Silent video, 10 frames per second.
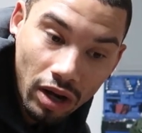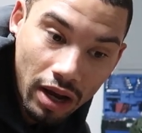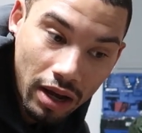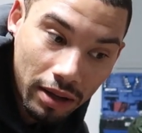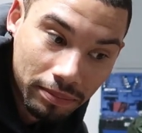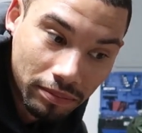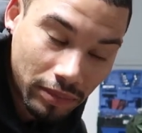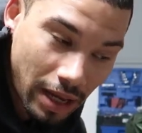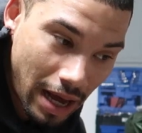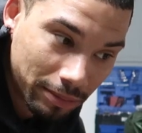
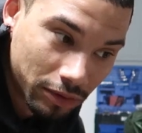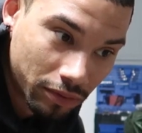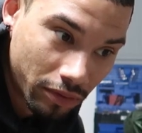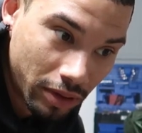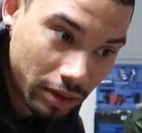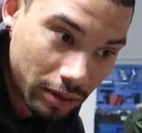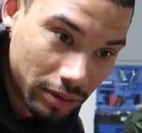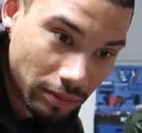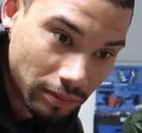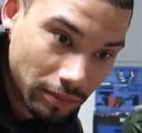um, caps for
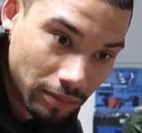the